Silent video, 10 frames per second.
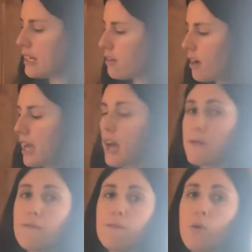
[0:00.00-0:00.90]
I
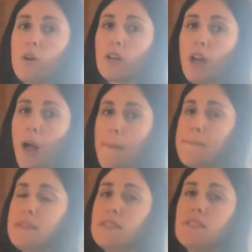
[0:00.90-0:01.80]
have 4
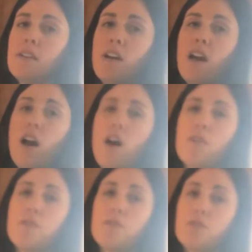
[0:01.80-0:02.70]
cups
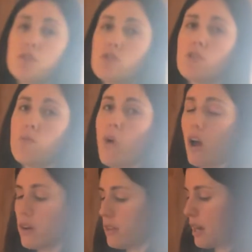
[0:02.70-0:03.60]
of filtered
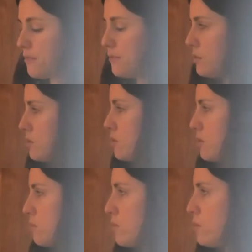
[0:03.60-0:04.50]
water that I filtered
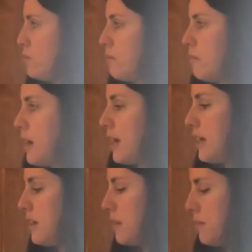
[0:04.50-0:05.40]
through
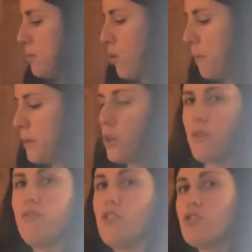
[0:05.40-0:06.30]
my
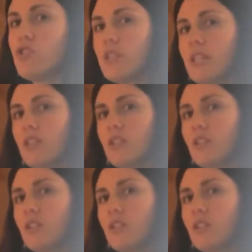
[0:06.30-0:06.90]
ProPure filter here.